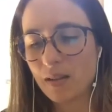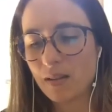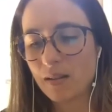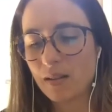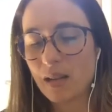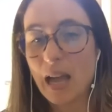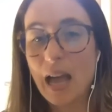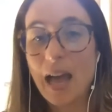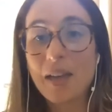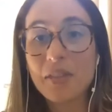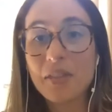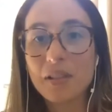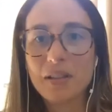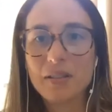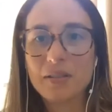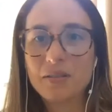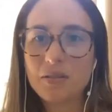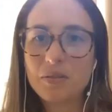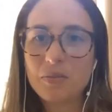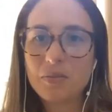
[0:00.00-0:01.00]

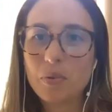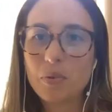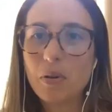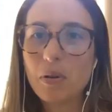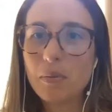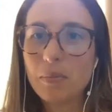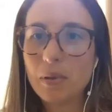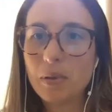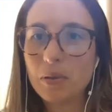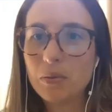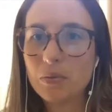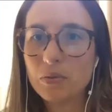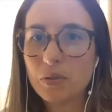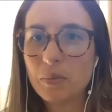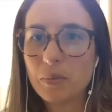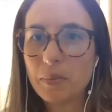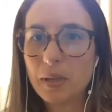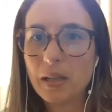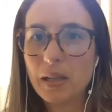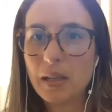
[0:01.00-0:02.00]
athletes probably do
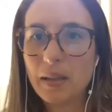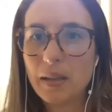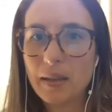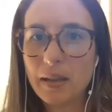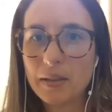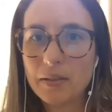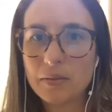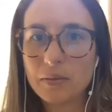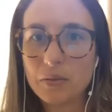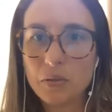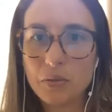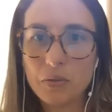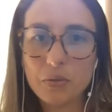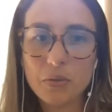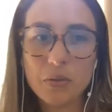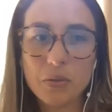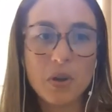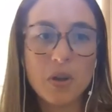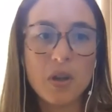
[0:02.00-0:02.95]
something like that too,